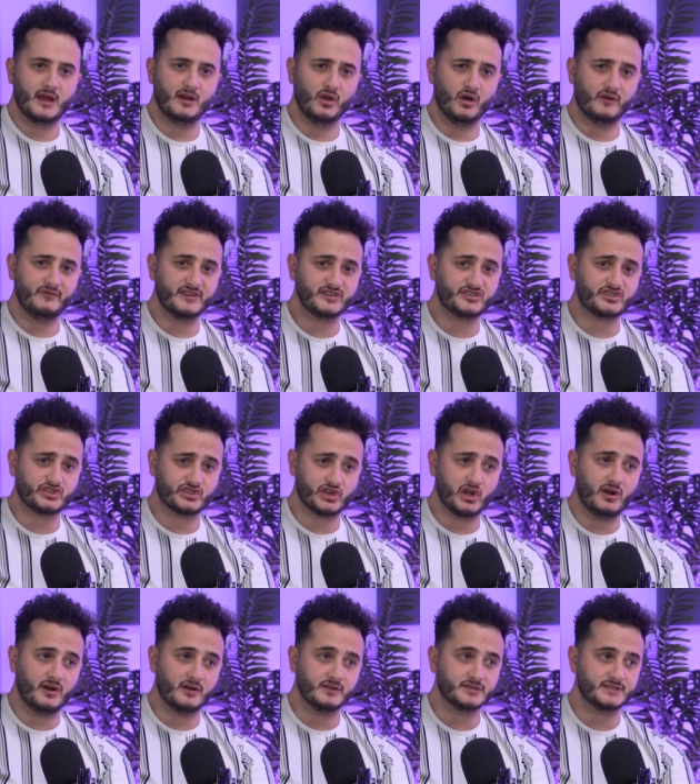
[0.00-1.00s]
a lot of it's
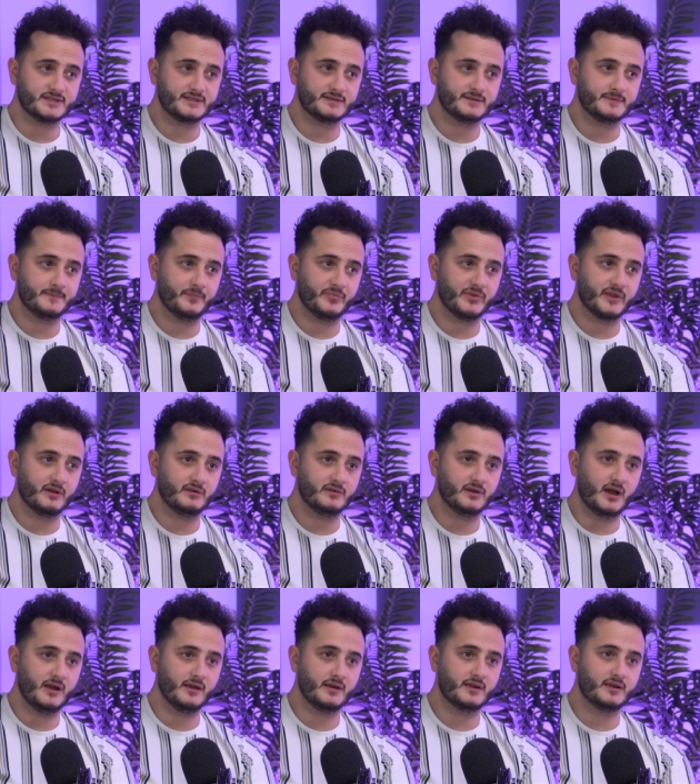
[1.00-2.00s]
chance.
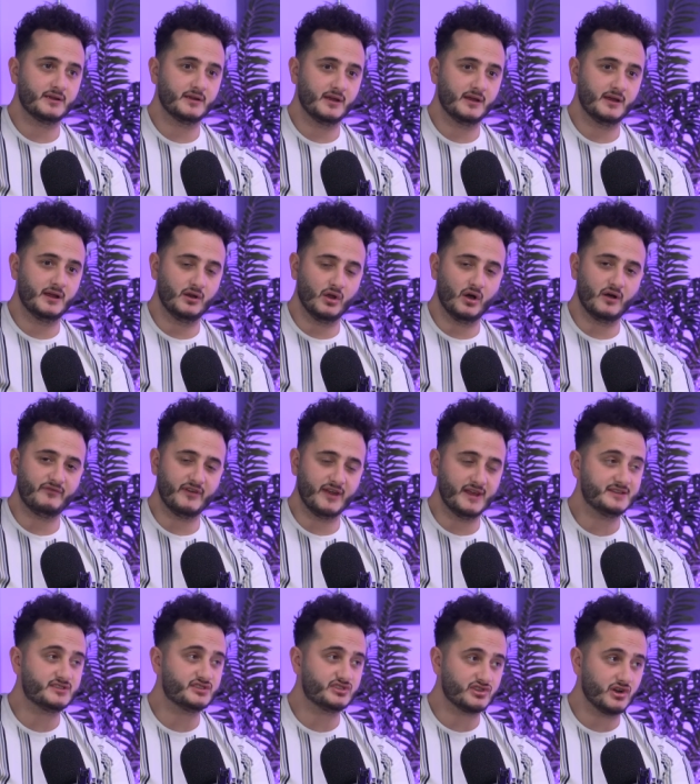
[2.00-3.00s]
Like, a lot of
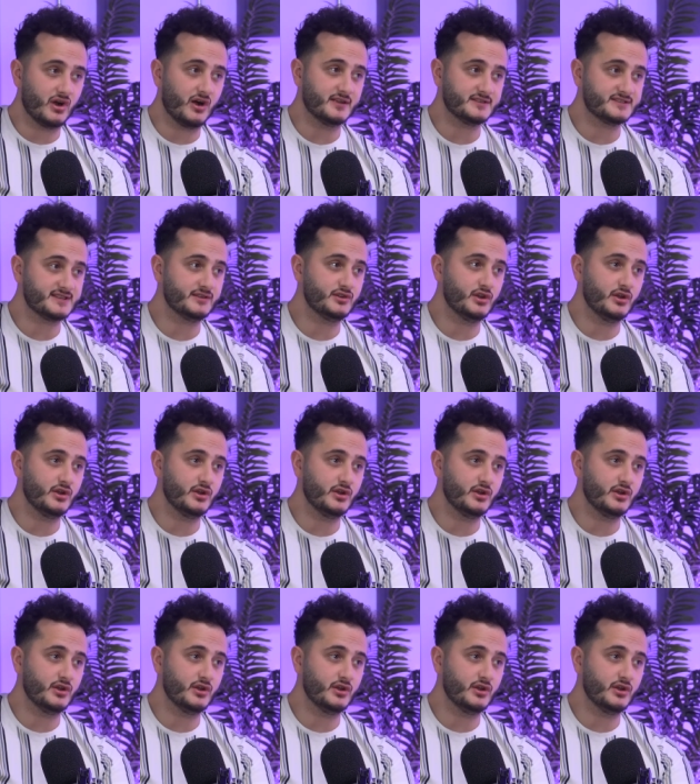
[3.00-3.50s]
it is chance.